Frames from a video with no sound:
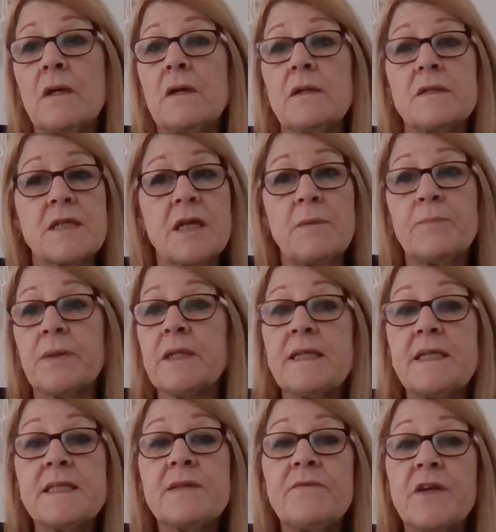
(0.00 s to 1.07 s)
So
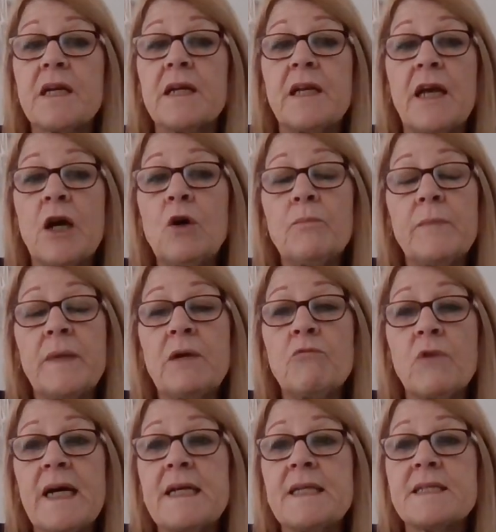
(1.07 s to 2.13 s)
please, if you can help me
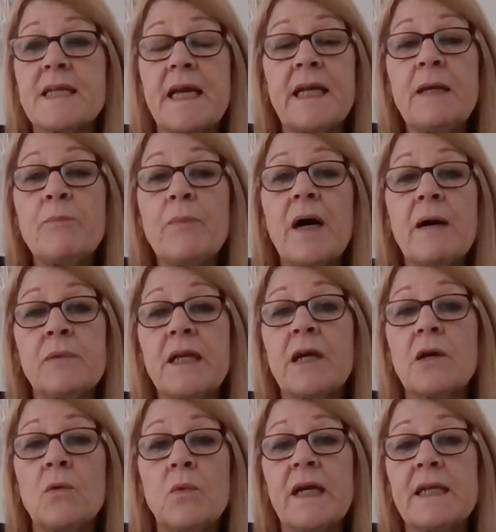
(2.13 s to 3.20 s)
raise any public
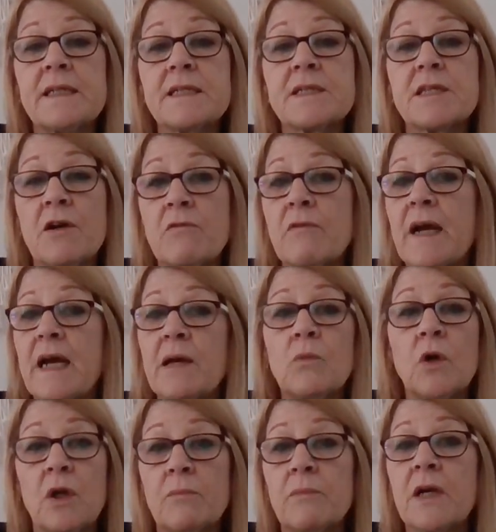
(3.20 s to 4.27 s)
awareness around
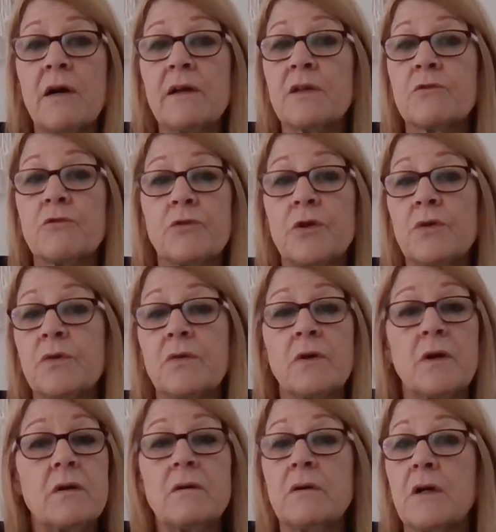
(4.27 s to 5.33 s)
what I'm going through,
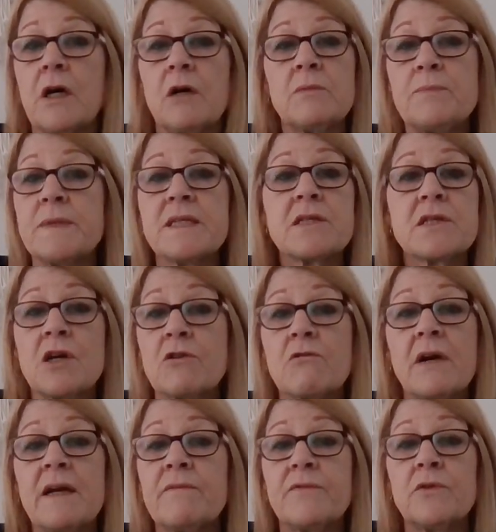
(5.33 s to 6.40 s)
I would be so
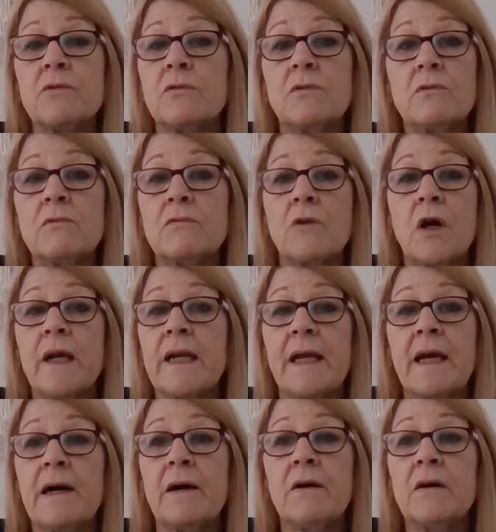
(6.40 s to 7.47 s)
grateful right
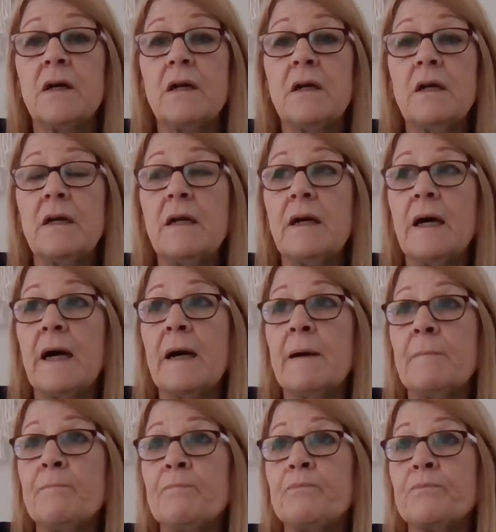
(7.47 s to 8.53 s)
now.
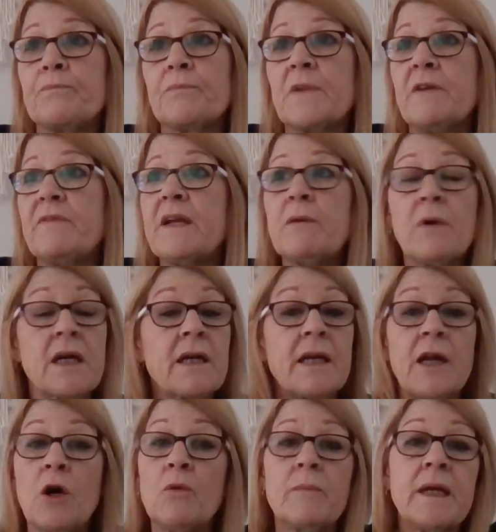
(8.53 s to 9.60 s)
If anyone can
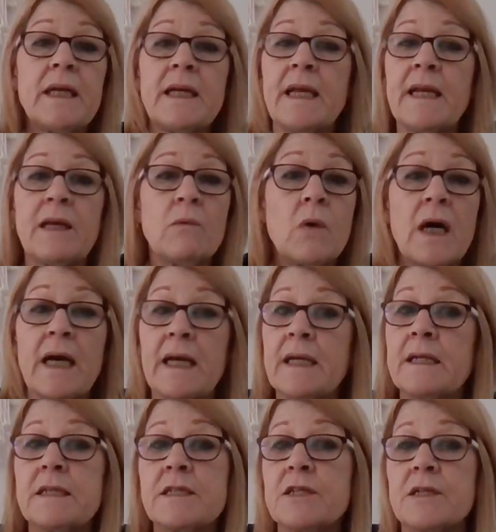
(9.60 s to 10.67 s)
help me in any way
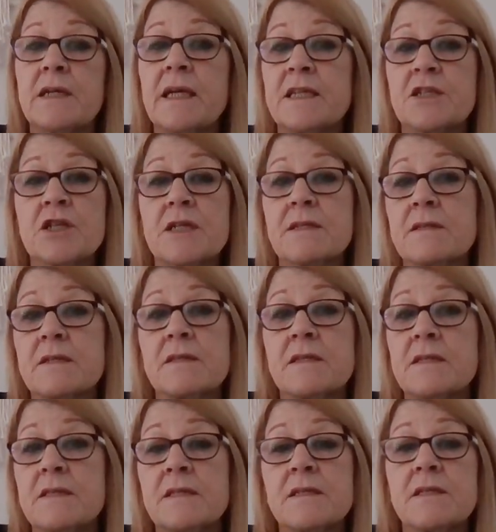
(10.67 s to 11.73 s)
to get justice
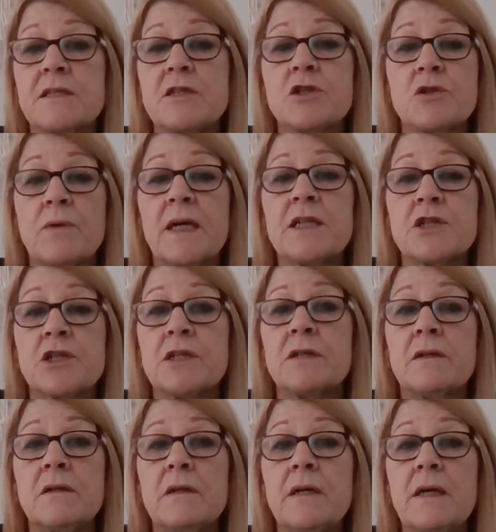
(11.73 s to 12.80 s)
in this situation
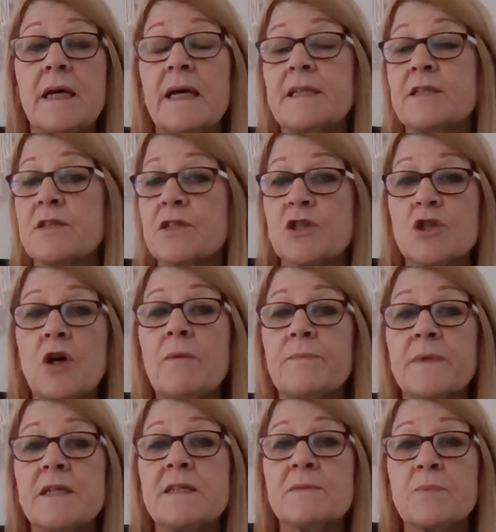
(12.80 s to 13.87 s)
and to stop
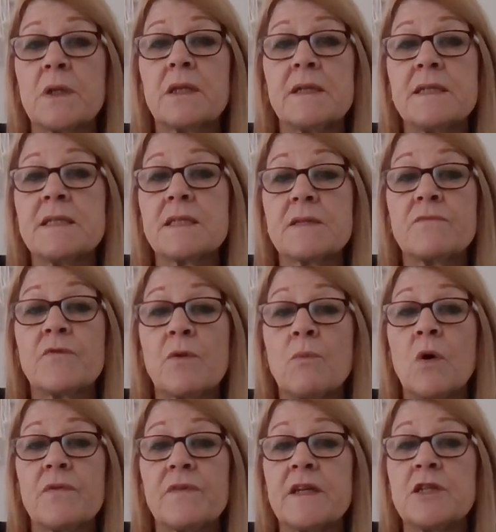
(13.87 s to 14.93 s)
these police from
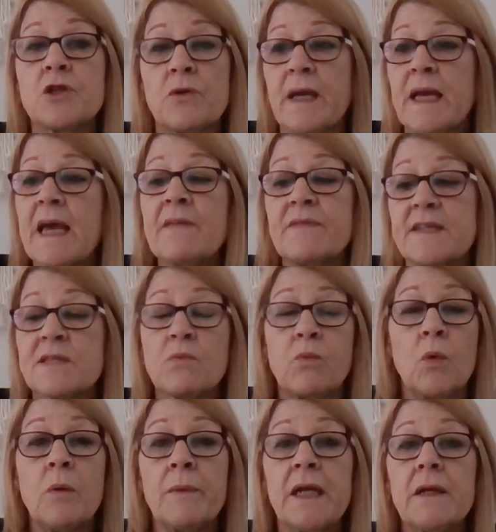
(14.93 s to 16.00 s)
what they're doing, and this
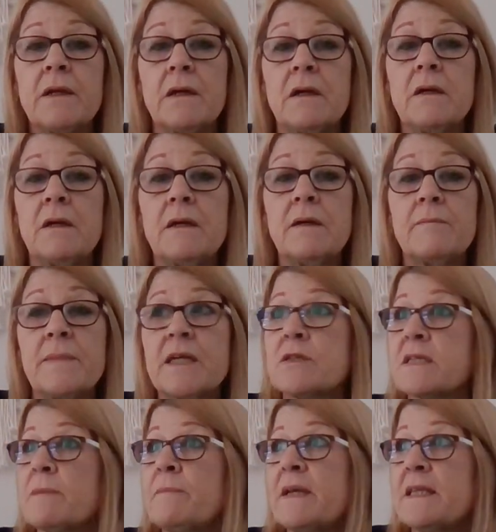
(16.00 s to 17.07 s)
woman,
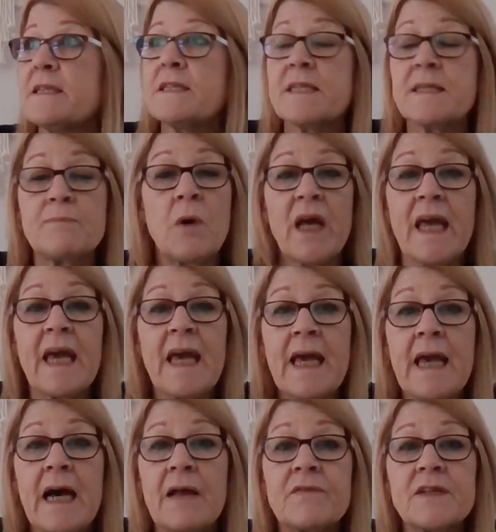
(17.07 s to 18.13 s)
because, this is my
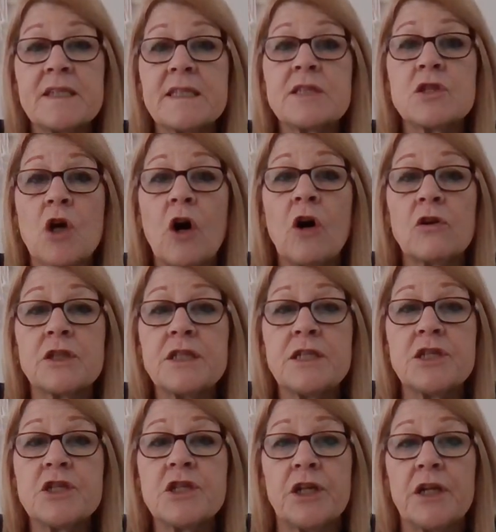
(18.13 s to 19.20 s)
air. This is
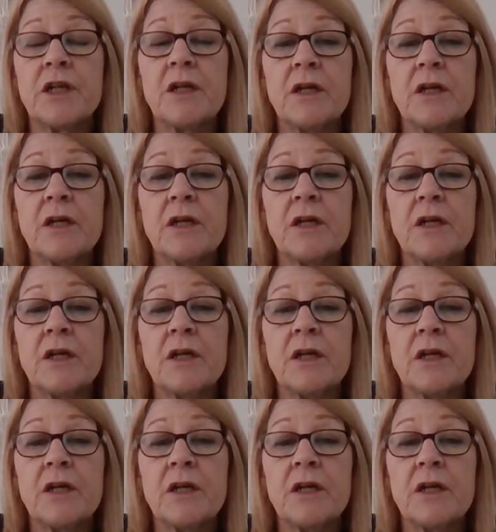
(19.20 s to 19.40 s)
oxygen.